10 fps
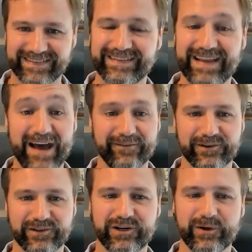Yeah,
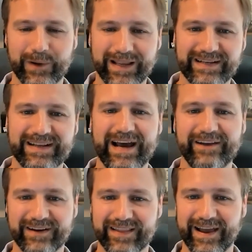for sure. We can
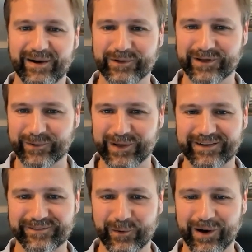dive into that real
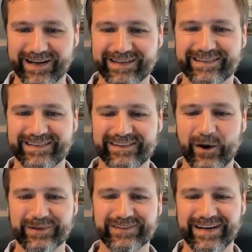quick if you want.
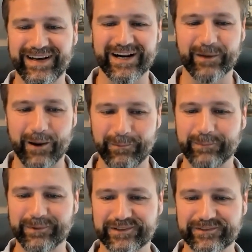It's always no, I mean, good to hear about
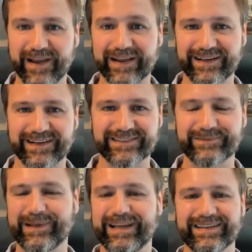people's failures,
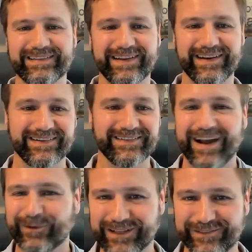because they're
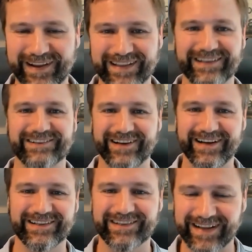not really failures,
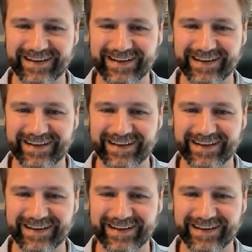right? Learning